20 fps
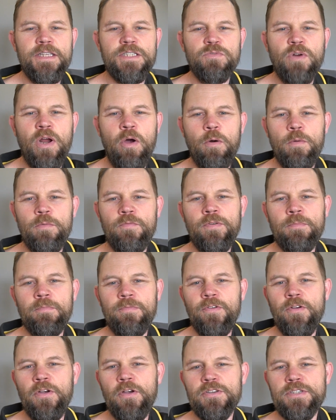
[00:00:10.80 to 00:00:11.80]
it's Rowan from
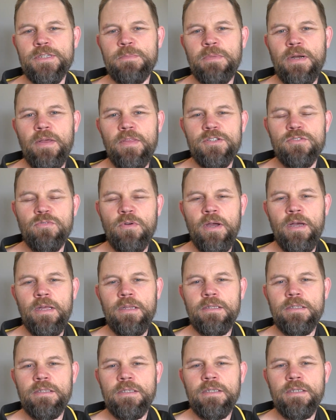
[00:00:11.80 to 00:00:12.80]
Ferguson Brothers
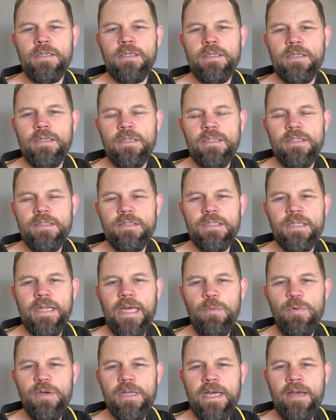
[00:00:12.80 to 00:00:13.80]
Rail.
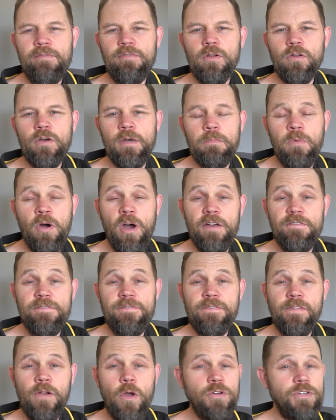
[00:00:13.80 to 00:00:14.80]
Today we're going to have a look at my
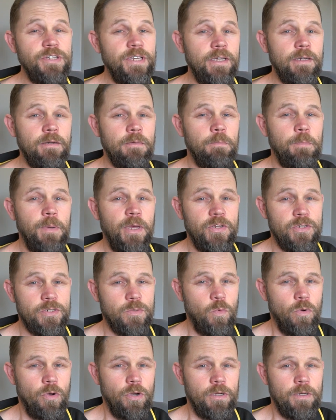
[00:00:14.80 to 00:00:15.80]
floating
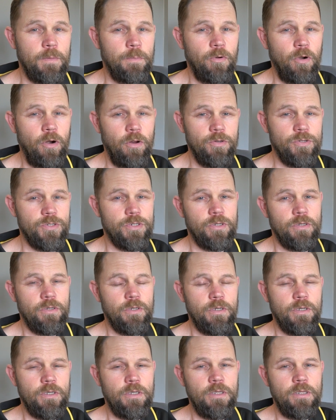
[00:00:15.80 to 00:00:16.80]
benchwork approach,
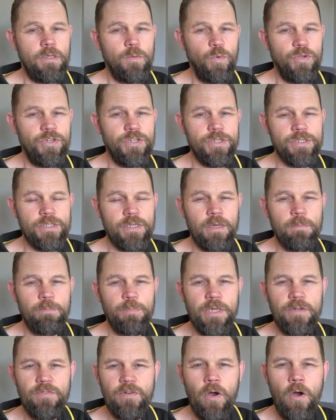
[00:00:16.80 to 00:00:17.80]
which is a
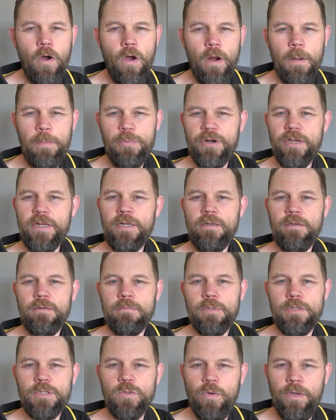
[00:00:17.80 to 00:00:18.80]
bit of a
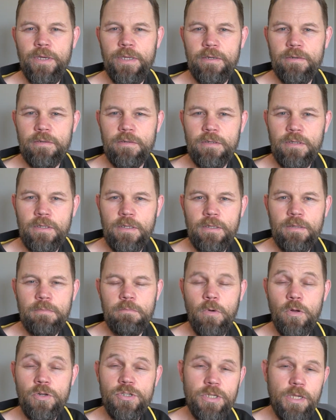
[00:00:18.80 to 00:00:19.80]
hybrid between
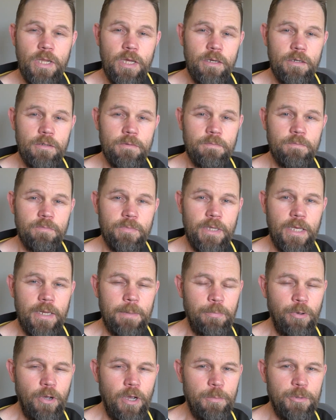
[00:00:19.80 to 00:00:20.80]
modular
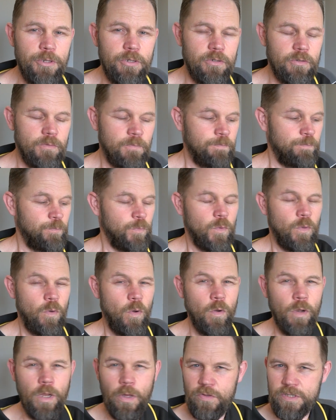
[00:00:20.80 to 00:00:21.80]
and permanent,
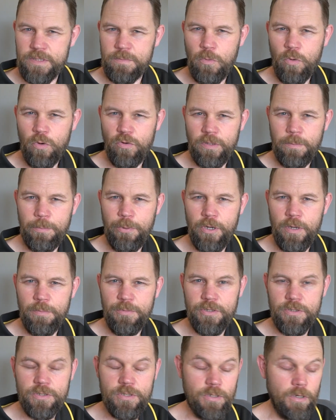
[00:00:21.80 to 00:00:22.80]
although it's more on the
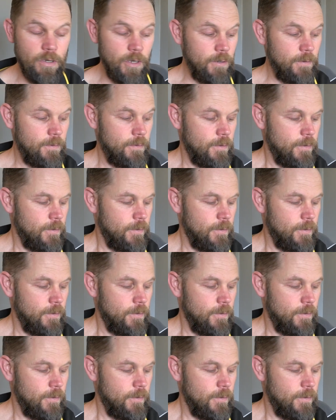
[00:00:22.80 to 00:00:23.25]
permanent side.